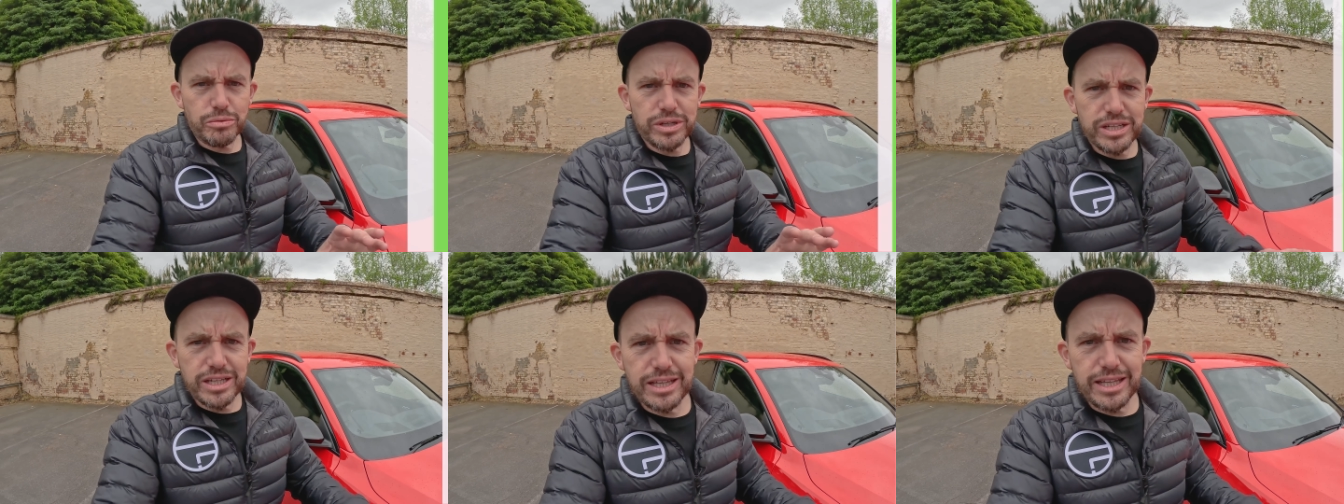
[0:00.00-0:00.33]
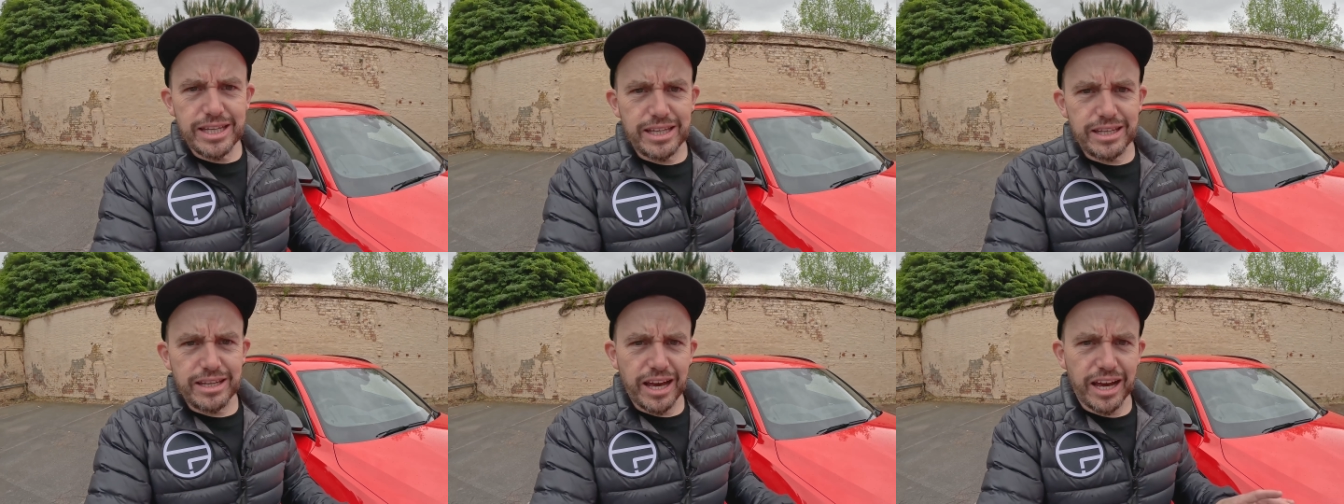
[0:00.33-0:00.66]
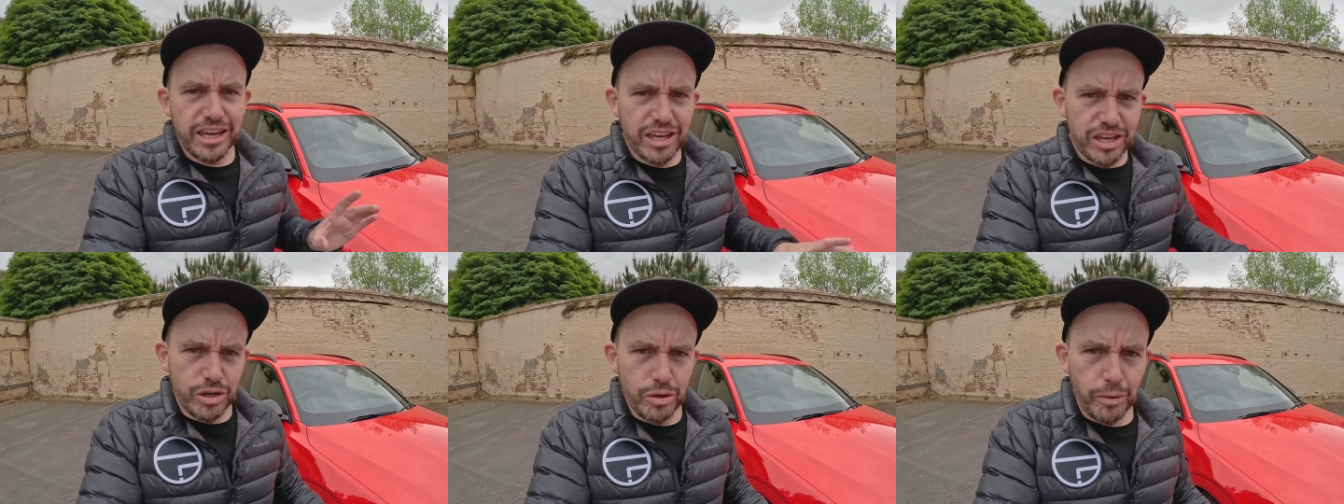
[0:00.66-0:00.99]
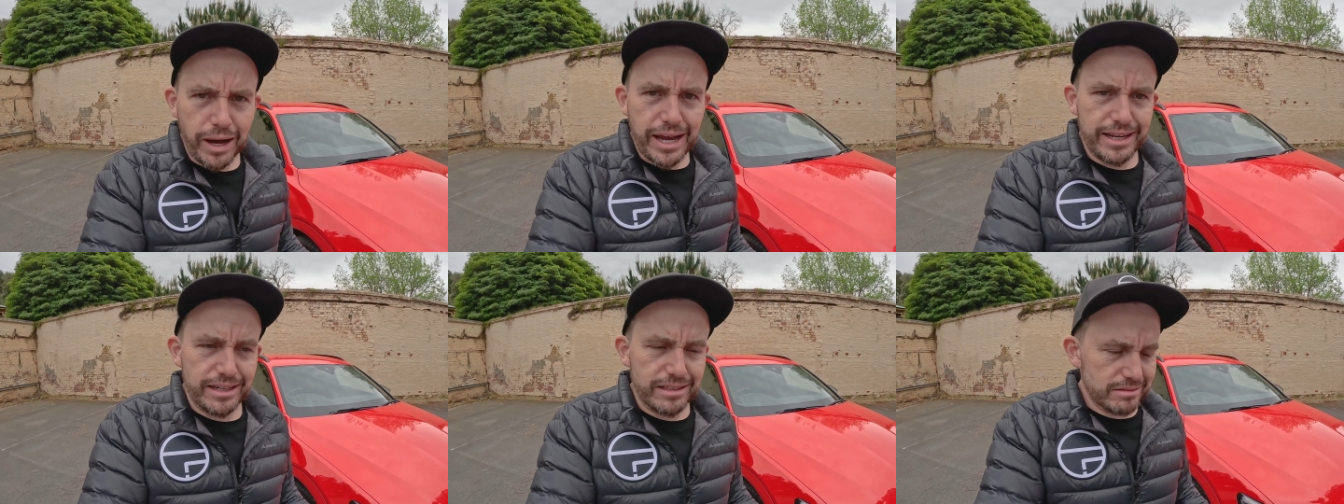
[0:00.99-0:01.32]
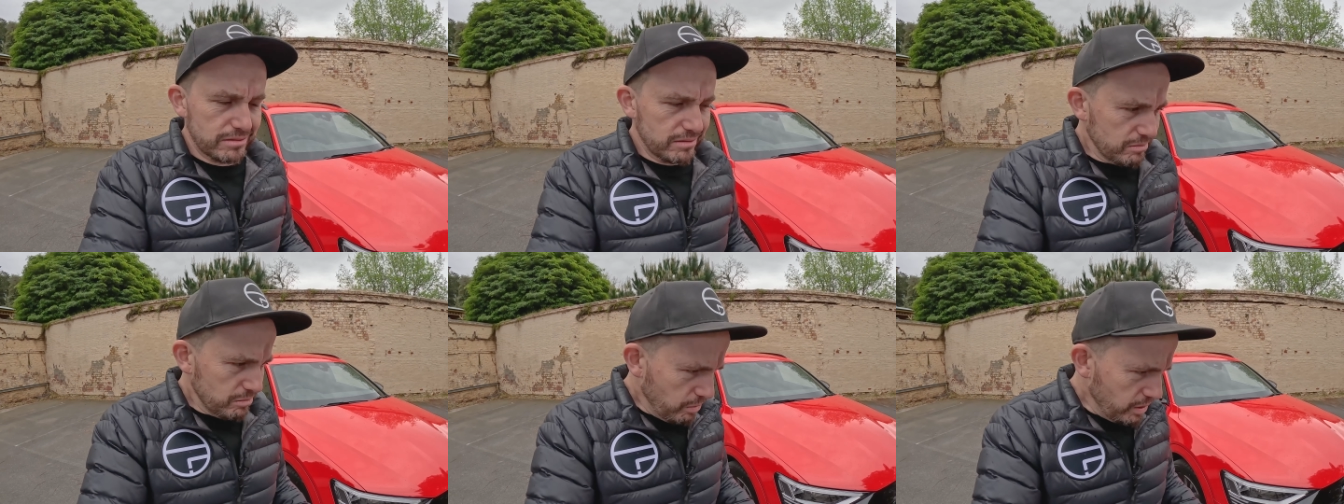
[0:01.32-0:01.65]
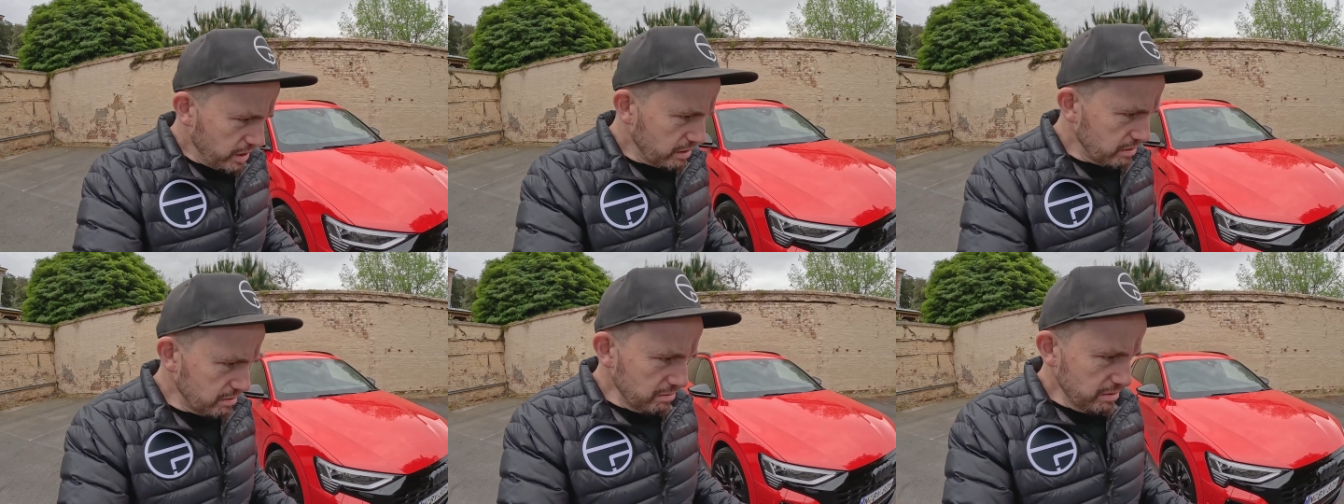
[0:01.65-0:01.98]
really a Q8?
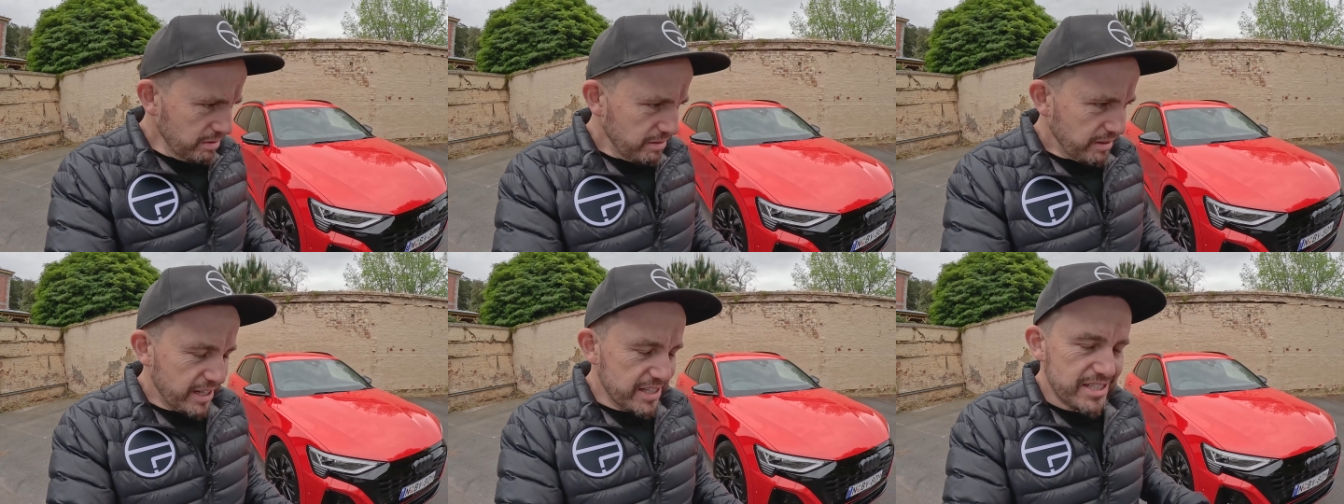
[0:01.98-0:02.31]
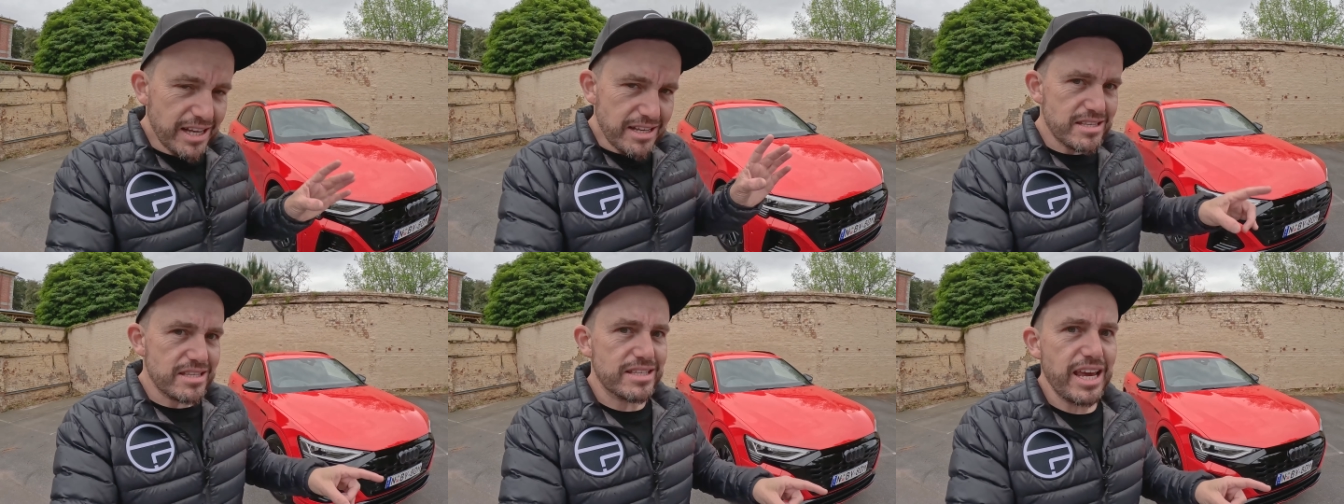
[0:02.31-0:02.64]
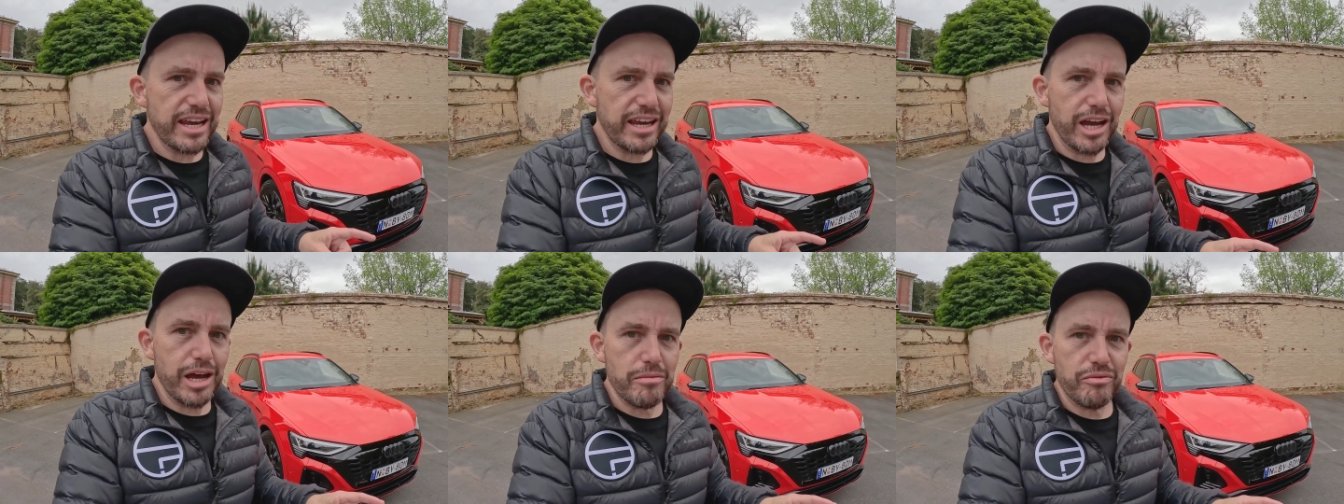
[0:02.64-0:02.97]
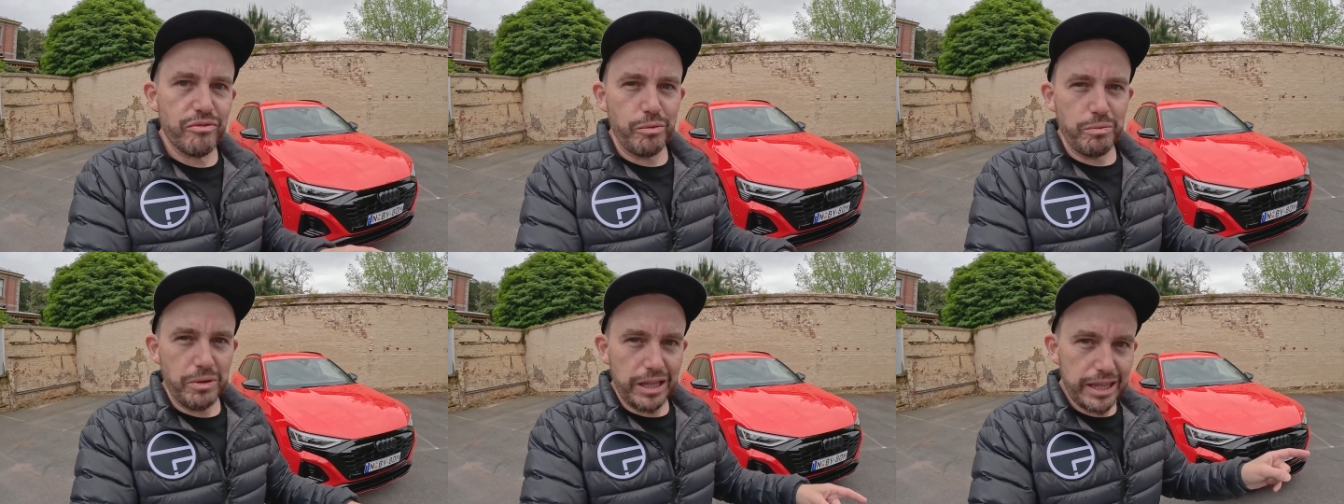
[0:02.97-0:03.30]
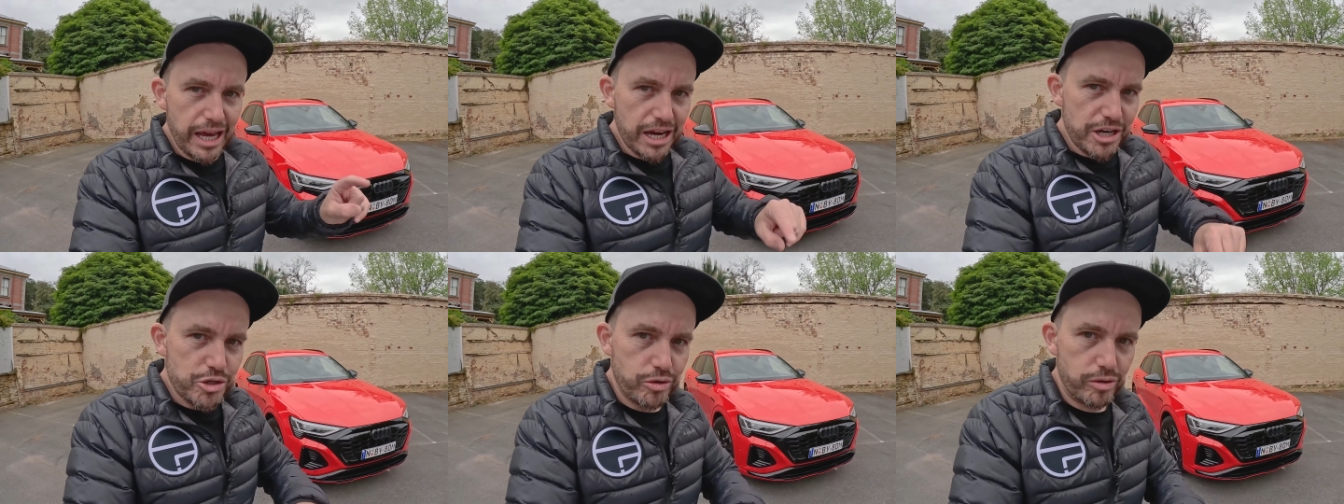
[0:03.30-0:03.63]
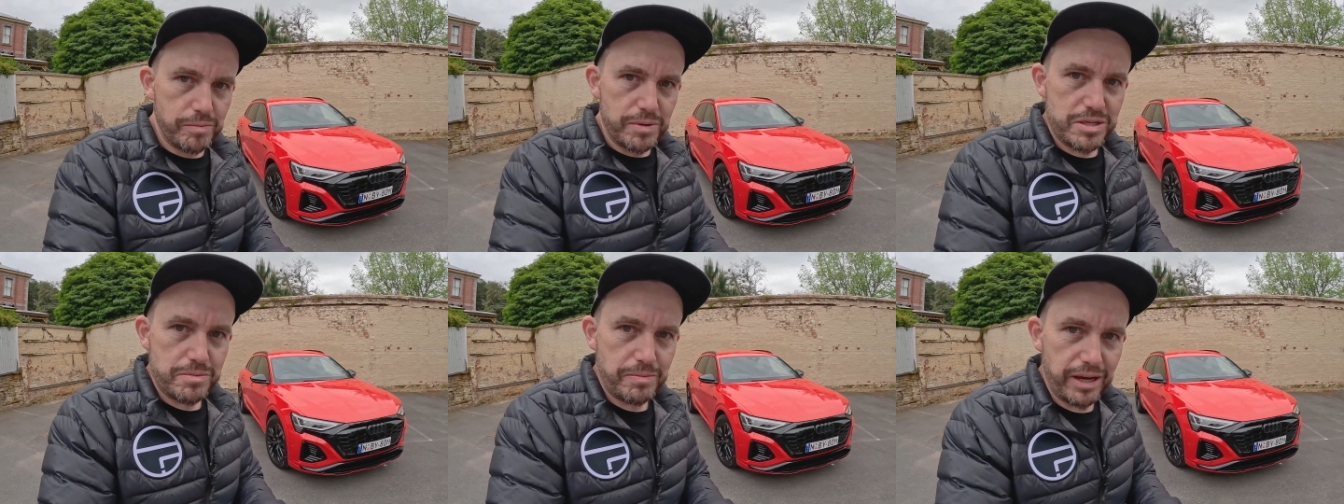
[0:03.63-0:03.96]
Well, it does stack up from the luxury
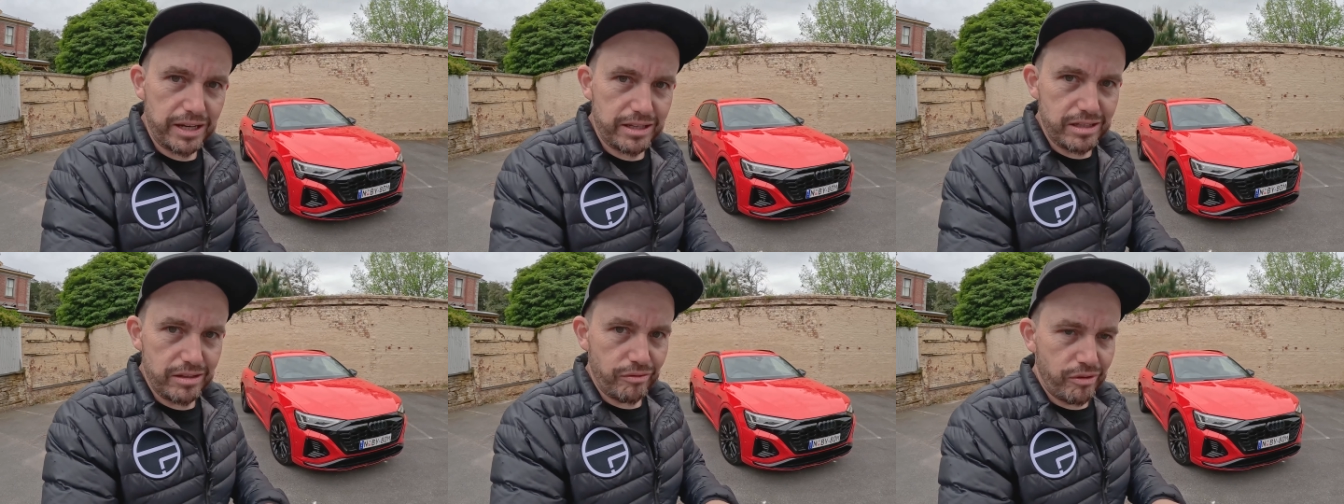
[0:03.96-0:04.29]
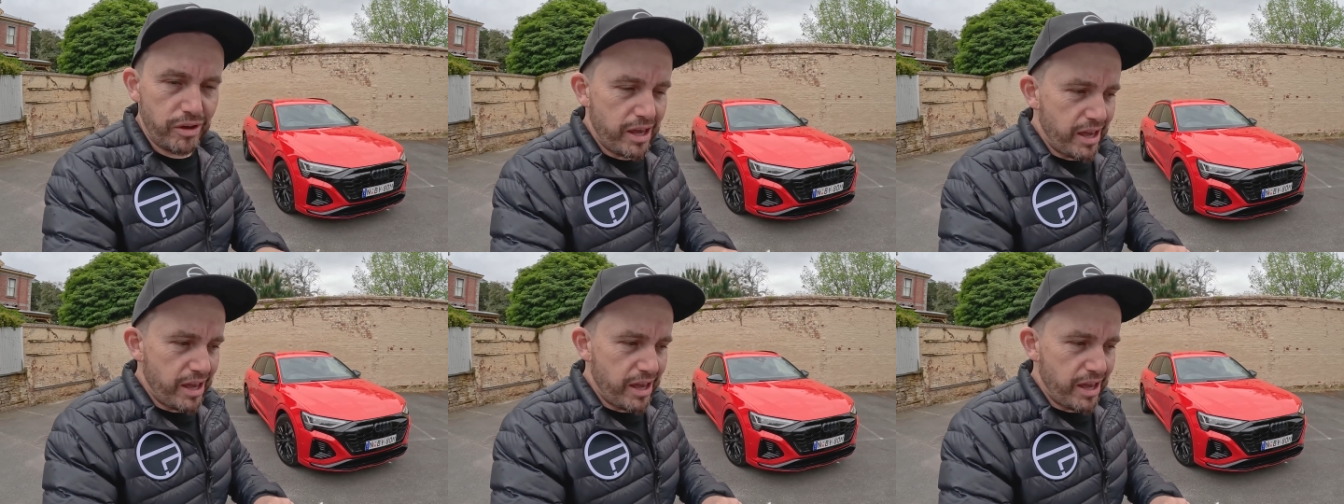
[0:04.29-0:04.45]
perspective,